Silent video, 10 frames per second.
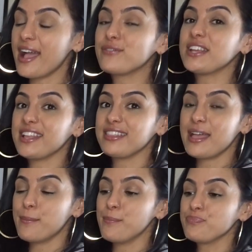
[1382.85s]
I have to get
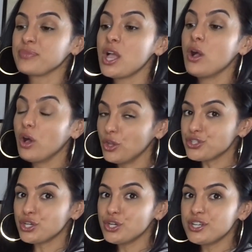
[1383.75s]
them
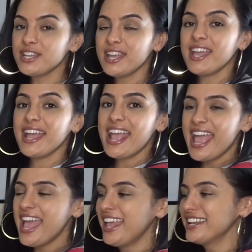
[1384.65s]
altered,
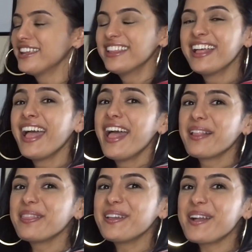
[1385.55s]
and
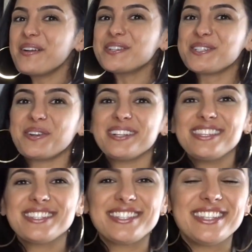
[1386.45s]
look how short
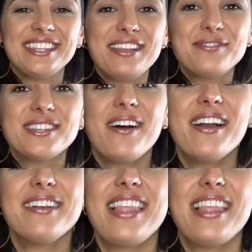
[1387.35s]
the sleeves are.